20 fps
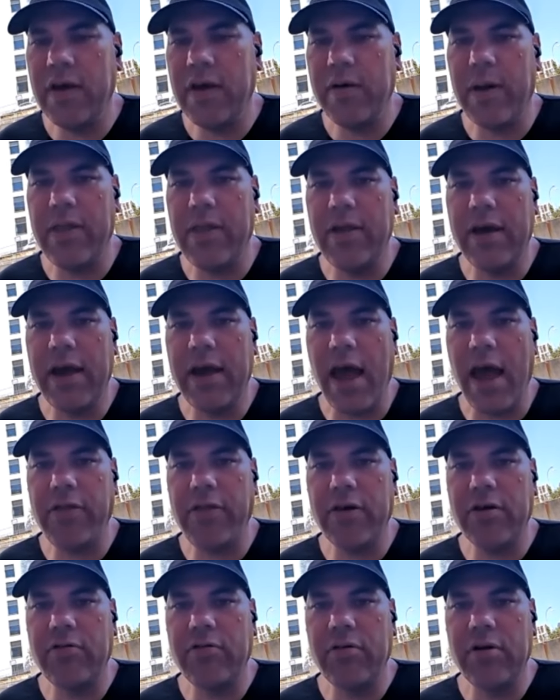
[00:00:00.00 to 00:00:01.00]
think by the
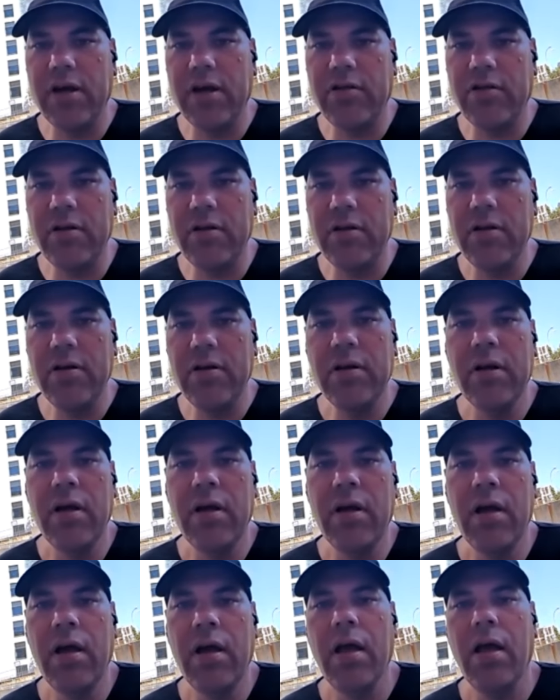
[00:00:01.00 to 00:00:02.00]
Catholic tradition.
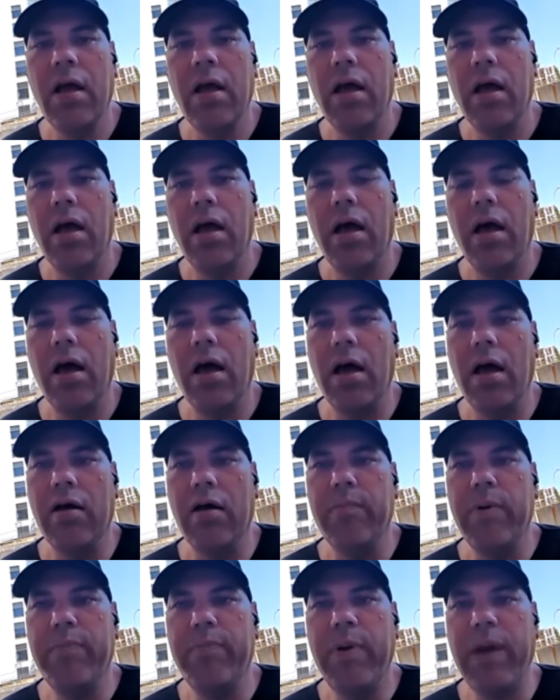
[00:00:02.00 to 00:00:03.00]

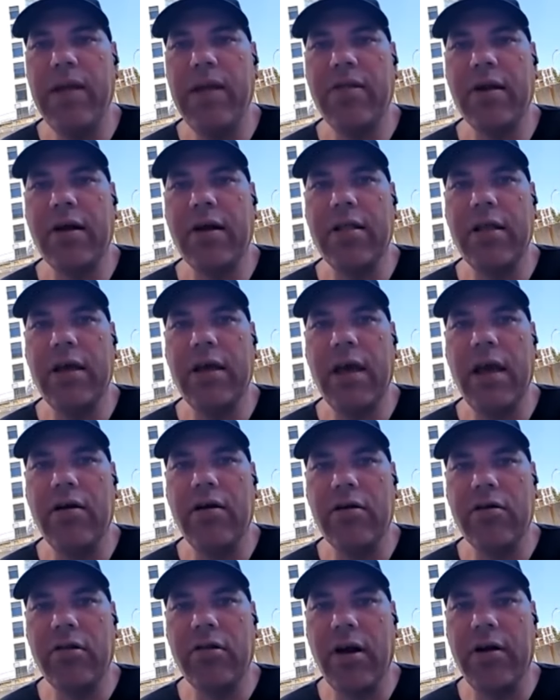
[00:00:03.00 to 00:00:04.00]
But basically,
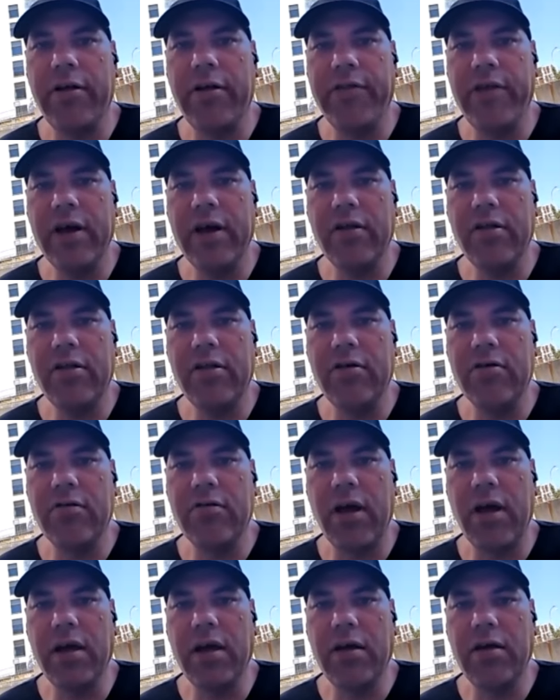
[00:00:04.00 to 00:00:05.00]
Aristotle thinks
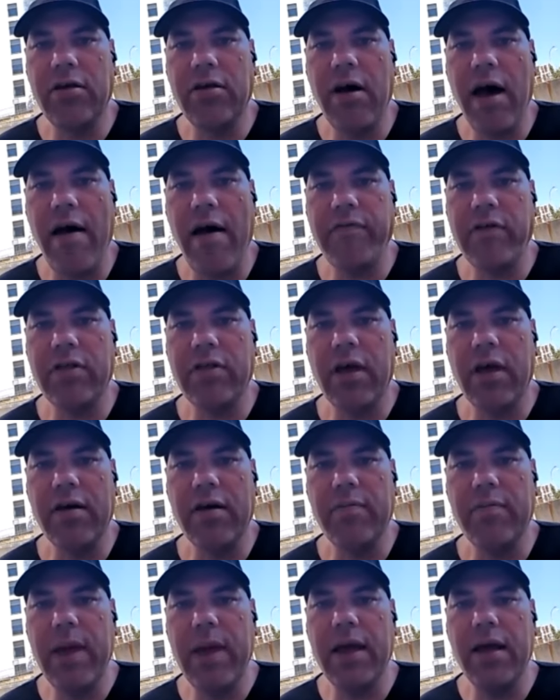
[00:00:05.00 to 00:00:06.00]
there's like you have to
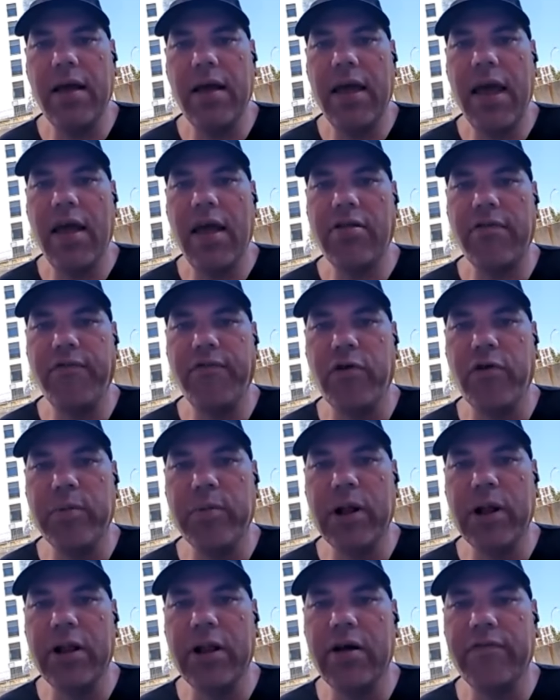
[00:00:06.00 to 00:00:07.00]
like make. He has a
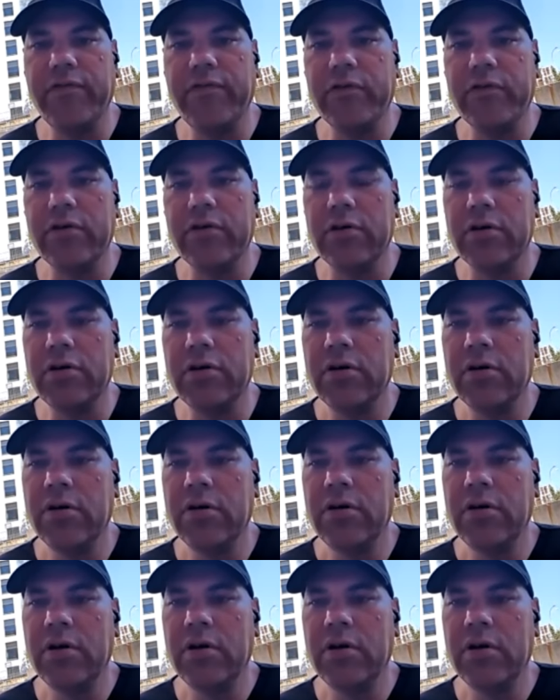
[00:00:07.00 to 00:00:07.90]
formula for